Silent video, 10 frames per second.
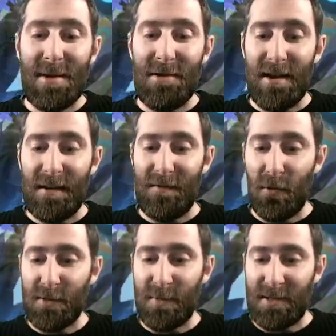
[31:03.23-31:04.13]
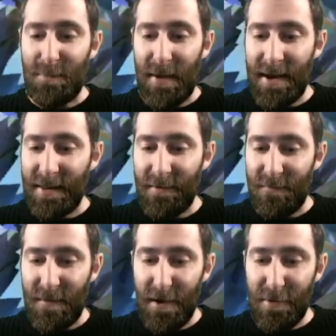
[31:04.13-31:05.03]
enemy reinforcements appeared at the
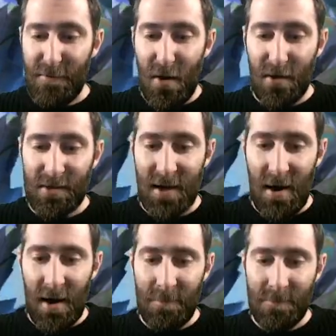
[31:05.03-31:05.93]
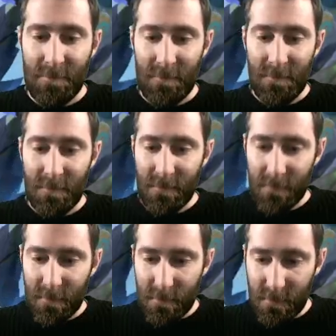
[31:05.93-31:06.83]
very wrong time.
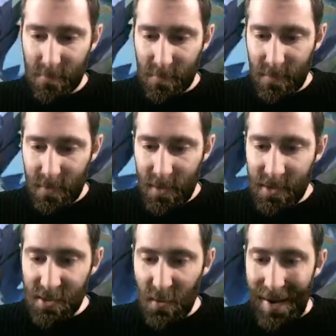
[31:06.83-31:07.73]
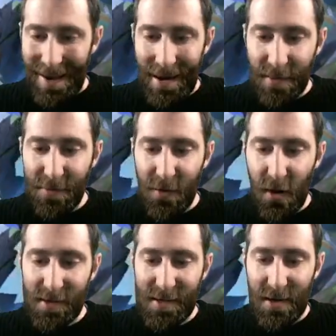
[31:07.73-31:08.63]
So we're down to
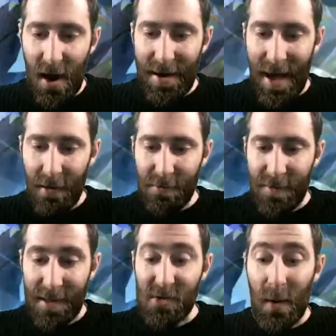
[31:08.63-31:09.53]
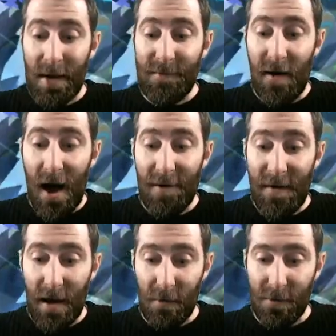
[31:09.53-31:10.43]
39 health now, 25
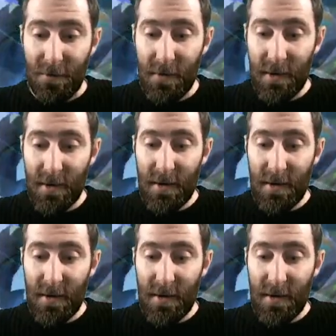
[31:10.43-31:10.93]
health.